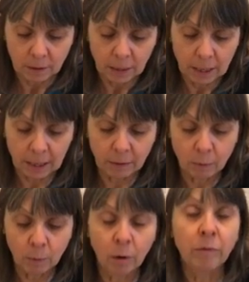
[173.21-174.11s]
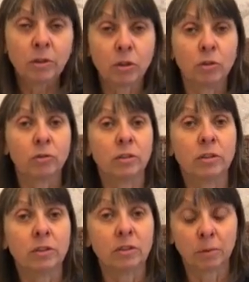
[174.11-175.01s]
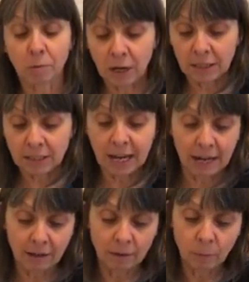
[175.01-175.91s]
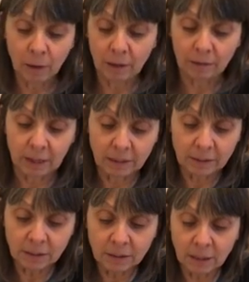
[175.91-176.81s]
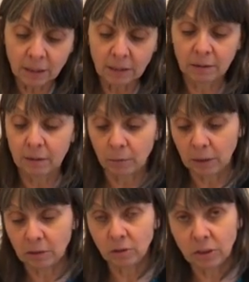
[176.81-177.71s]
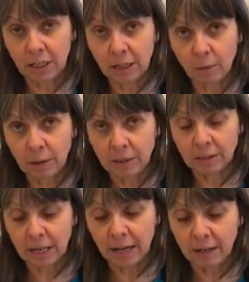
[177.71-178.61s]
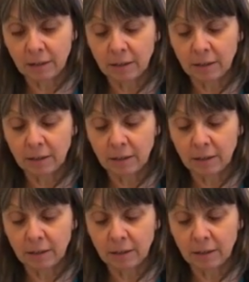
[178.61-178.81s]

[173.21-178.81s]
And we want the children to subtract 10. Well, that's easy. We can just take away the 10.